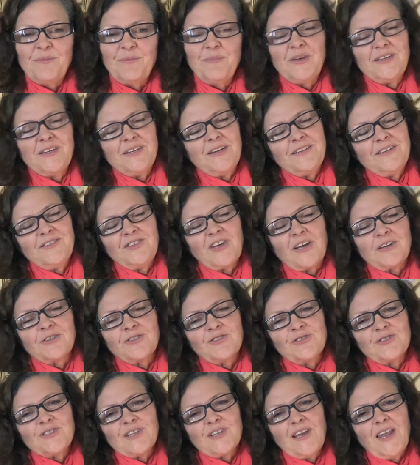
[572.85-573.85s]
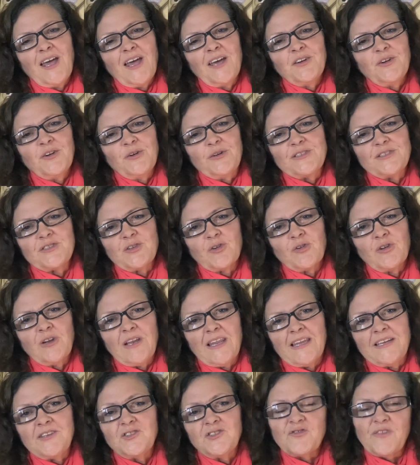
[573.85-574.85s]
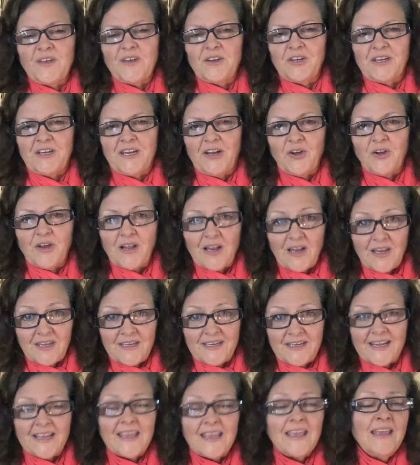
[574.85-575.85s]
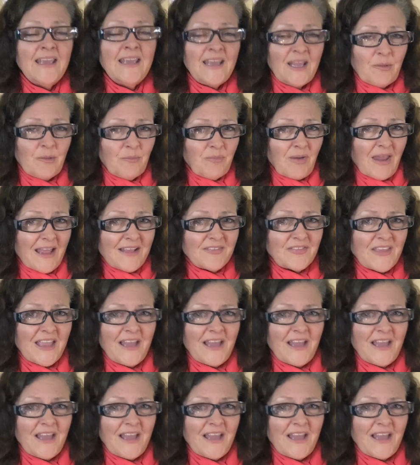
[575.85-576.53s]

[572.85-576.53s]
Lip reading: But Dr. Solano at Circle H Veterinarian Clinic in Blythe,